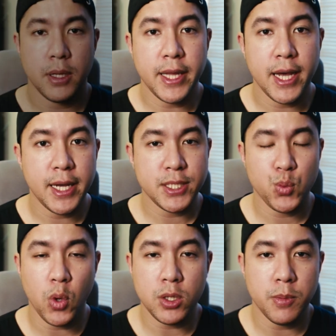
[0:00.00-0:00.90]
Hey guys,
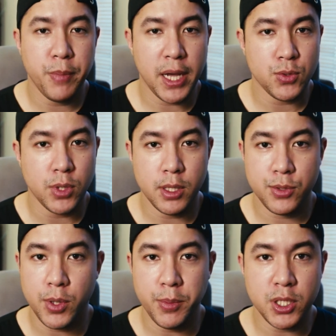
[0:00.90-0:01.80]
welcome back to another
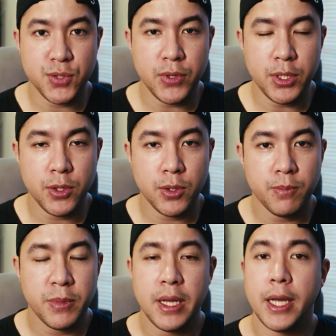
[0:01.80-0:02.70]
3 Amigos video.
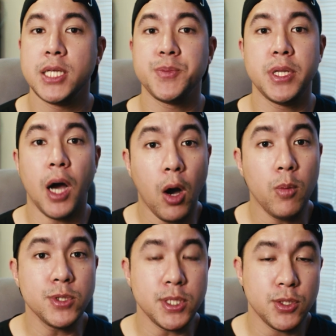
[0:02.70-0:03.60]
It has been
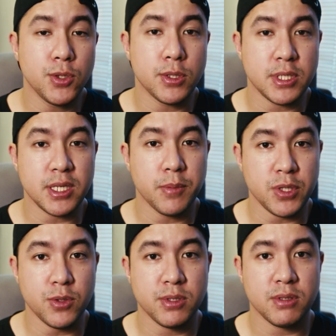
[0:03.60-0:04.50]
almost a year since I've
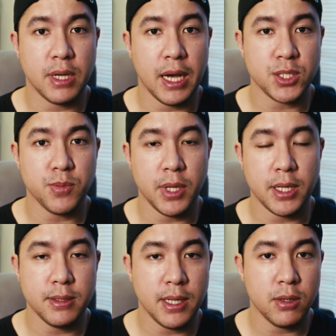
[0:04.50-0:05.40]
been using the
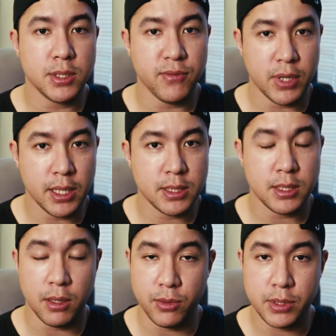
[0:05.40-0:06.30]
Hasselblad 907X
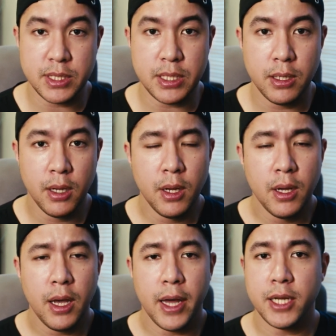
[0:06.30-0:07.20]
100C,
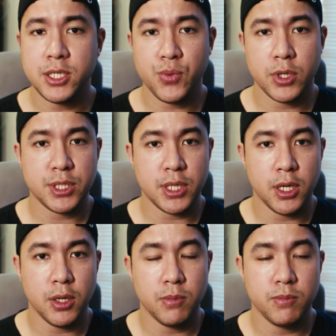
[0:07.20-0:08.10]
and I just want to
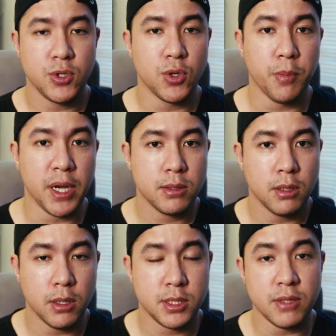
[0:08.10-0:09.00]
share, my
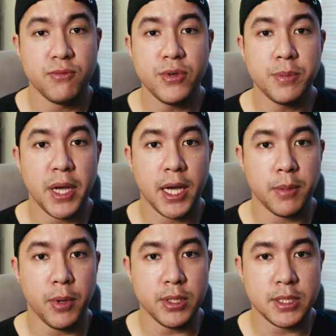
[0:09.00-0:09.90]
thoughts and feedback
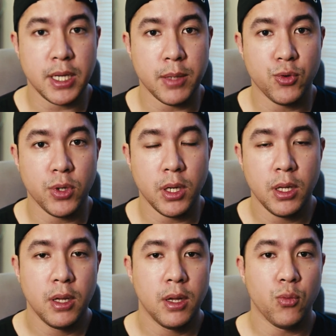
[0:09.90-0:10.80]
about this camera.
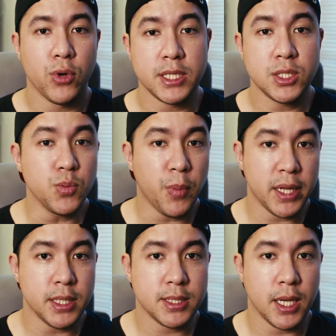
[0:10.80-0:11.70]
Would I still buy
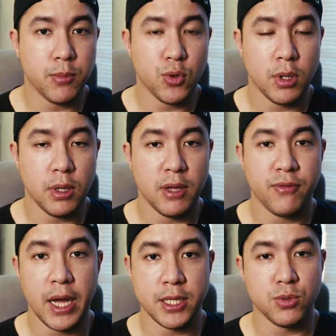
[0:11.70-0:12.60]
this camera if
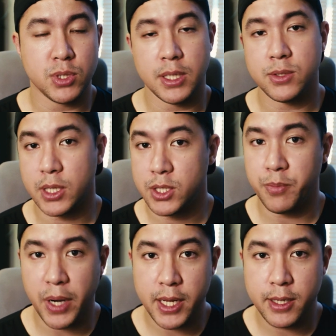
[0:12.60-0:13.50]
I had the chance to actually
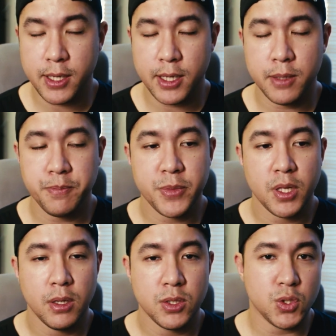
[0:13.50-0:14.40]
buy it again?
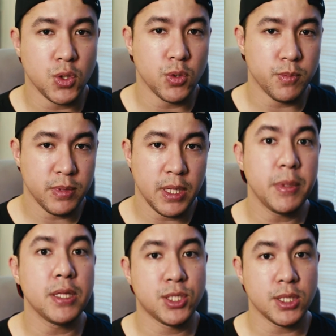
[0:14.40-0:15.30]
So let
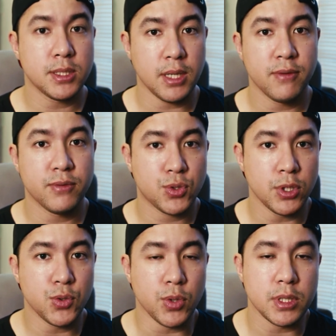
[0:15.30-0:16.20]
me just dive
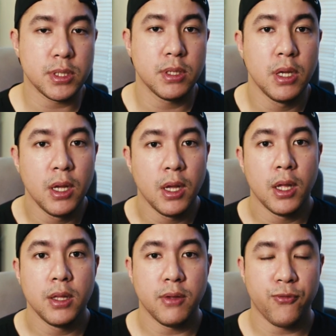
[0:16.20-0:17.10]
straight to it.
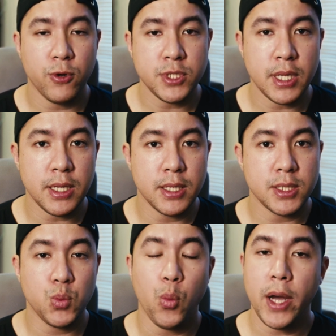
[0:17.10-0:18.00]
The first thing
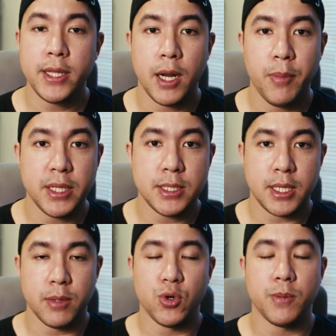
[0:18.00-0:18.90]
is, why did I buy this
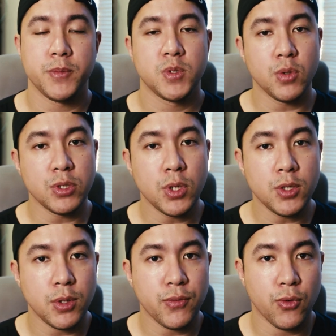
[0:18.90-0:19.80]
camera? So in
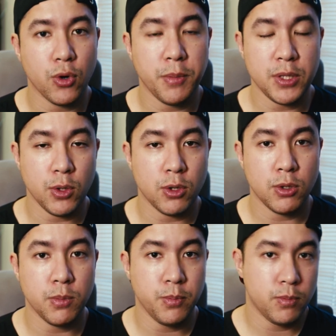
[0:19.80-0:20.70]
2024, my
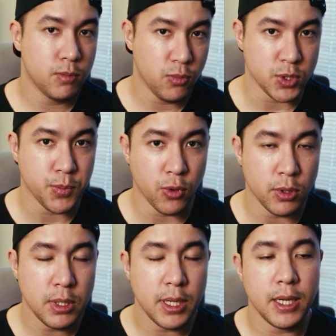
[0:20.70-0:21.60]
daughter was
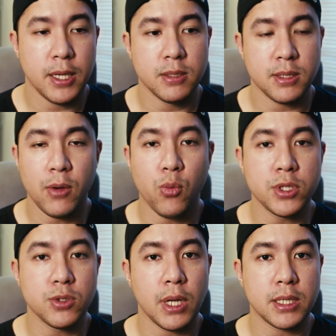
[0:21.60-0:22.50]
born, and I
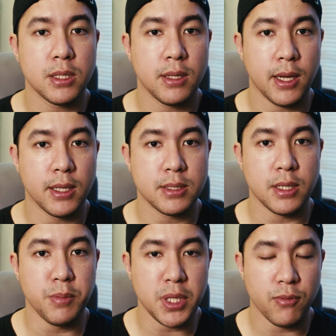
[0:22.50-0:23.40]
wanted to actually get a
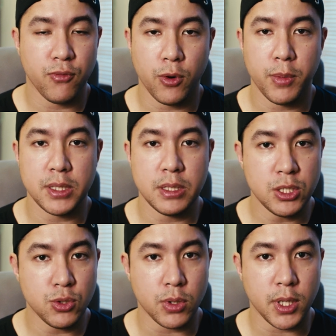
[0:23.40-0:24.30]
medium format
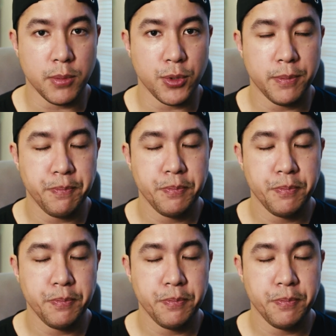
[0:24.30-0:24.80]
digital camera.